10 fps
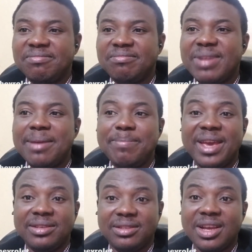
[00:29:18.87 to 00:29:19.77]
my
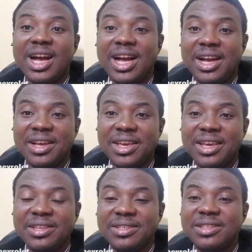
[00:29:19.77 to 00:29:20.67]
best car
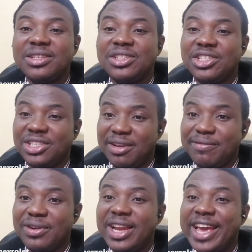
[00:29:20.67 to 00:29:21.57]
is
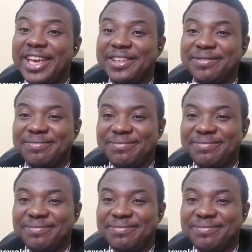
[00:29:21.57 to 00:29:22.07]
Chevrolet.